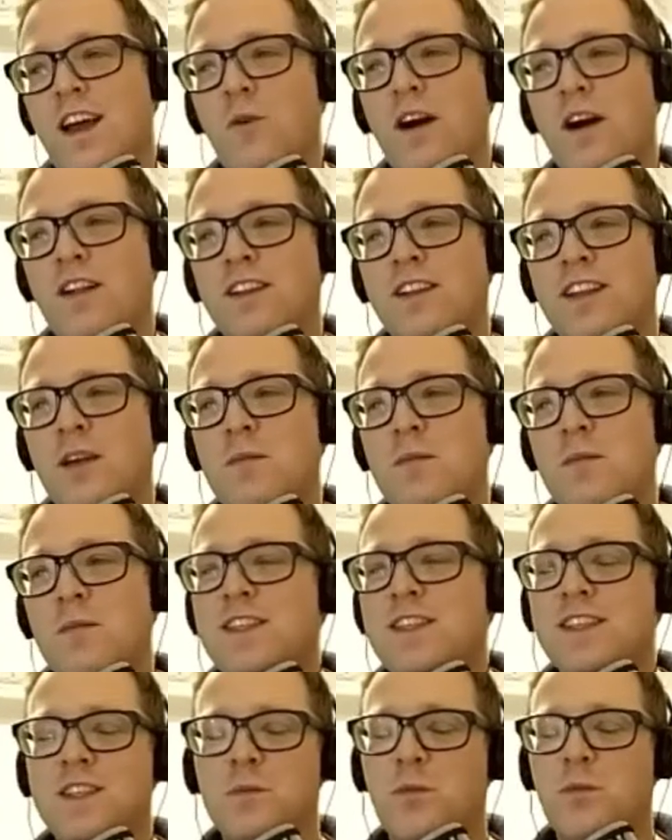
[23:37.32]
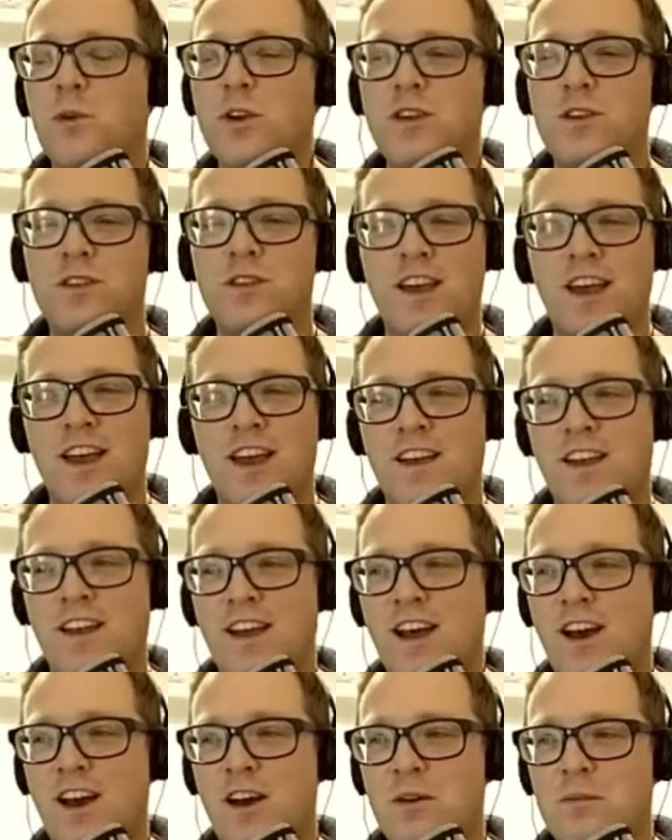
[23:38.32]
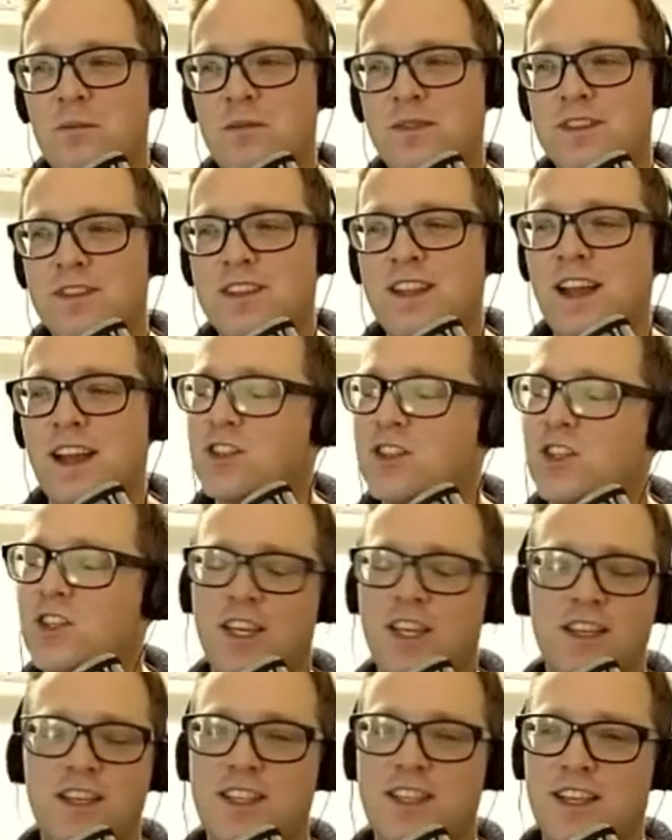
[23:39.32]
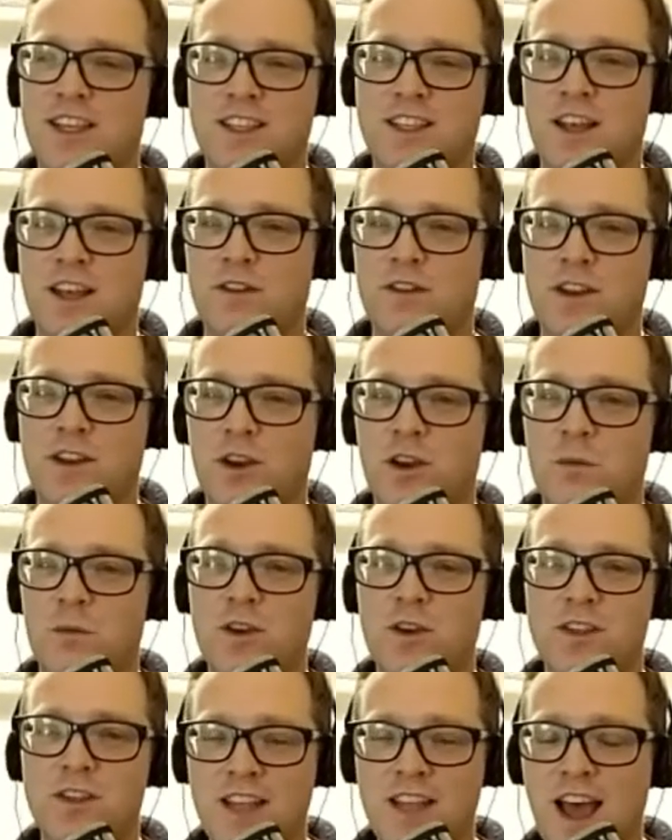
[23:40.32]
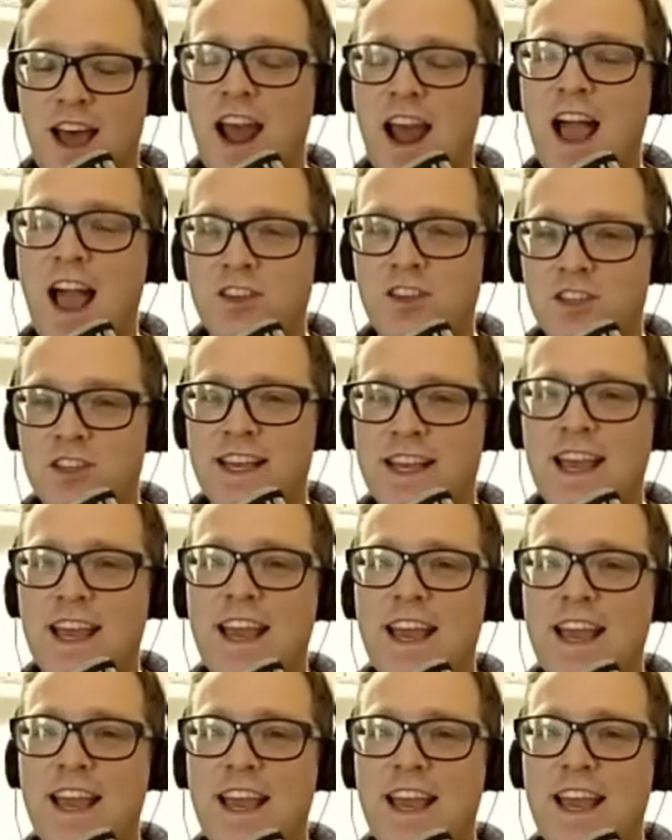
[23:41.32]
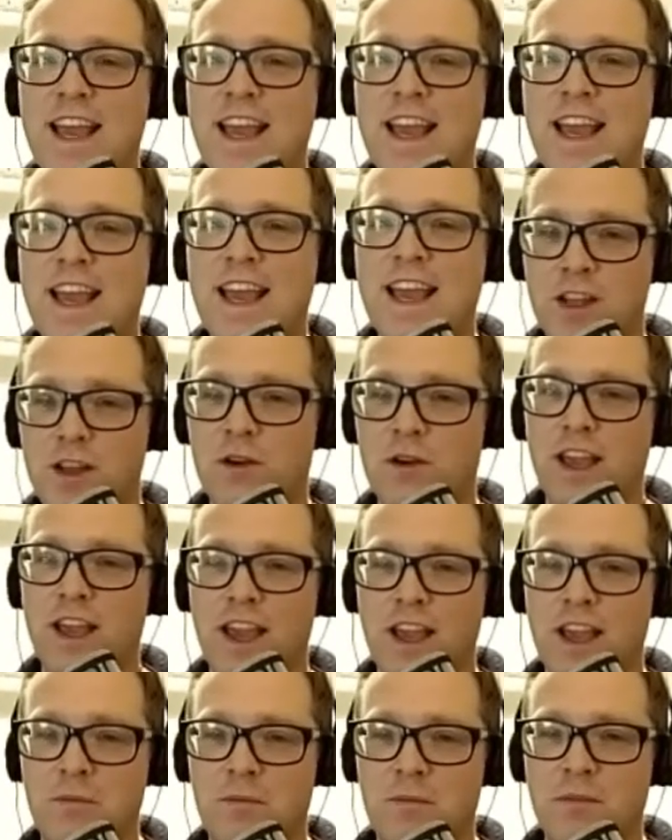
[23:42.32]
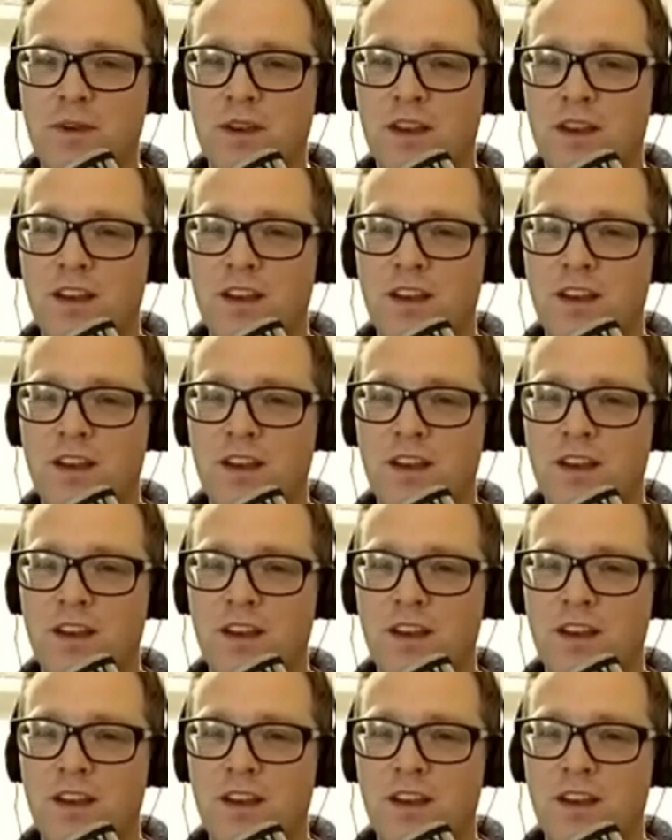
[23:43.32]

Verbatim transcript: I, well, let me disappoint you there. Um, that's cheating, that video, because that actually is a video game.